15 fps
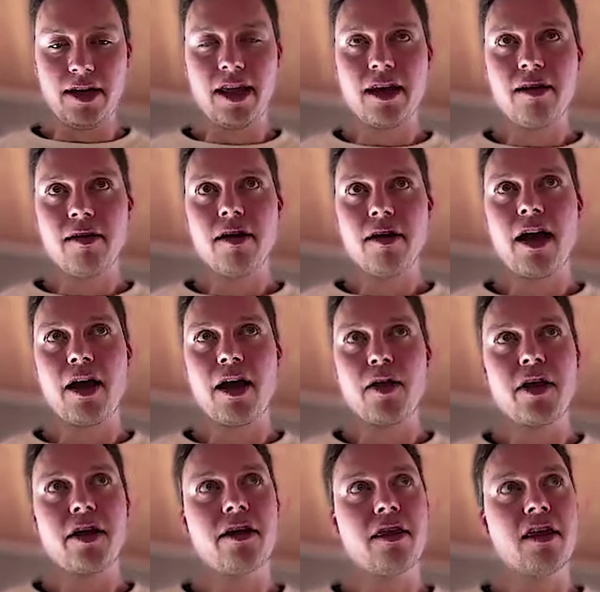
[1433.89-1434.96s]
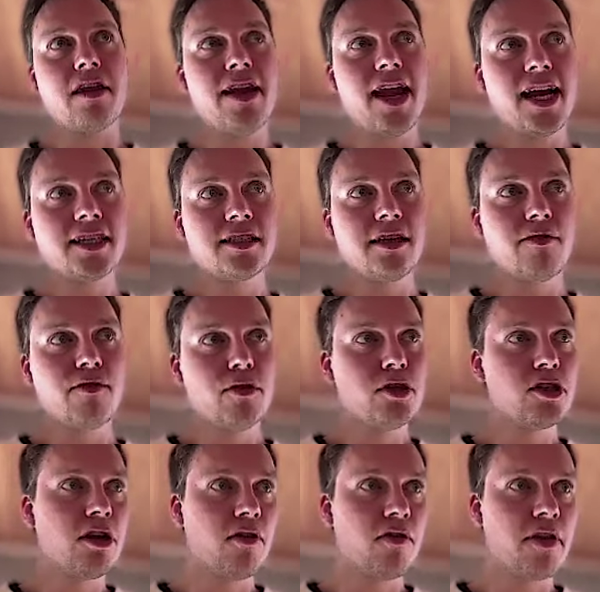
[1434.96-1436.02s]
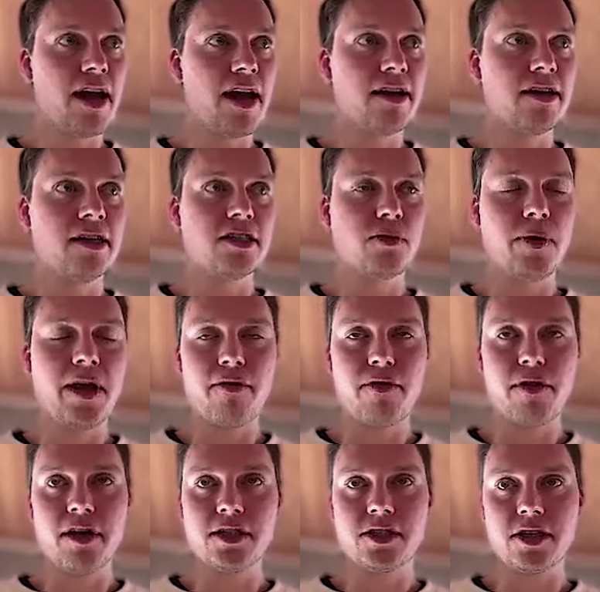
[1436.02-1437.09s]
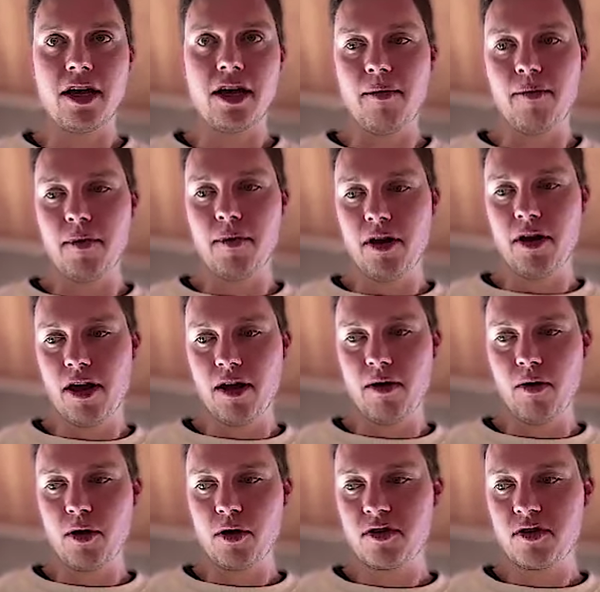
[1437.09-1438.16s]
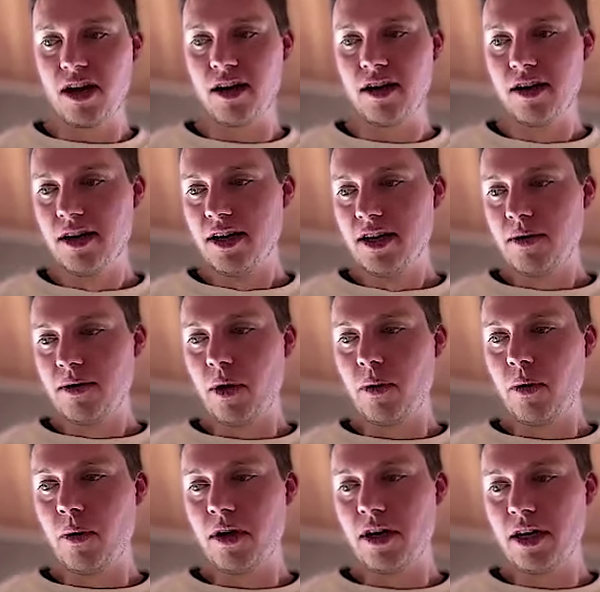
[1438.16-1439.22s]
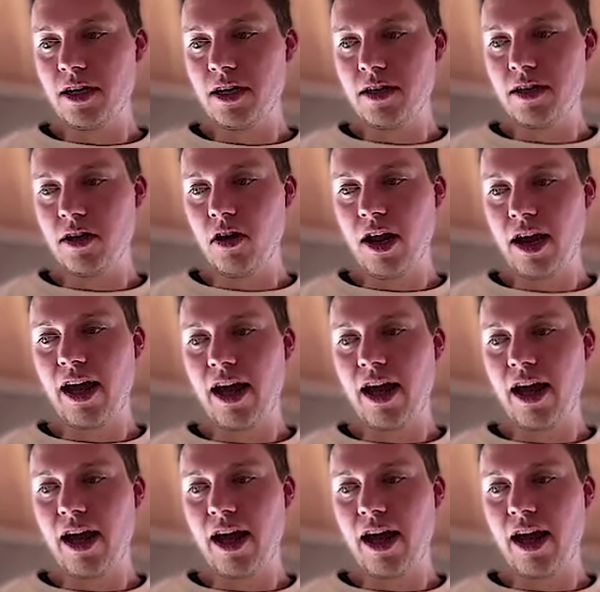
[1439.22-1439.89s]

And then I think the next evolution of that is we have this North Star where we want to,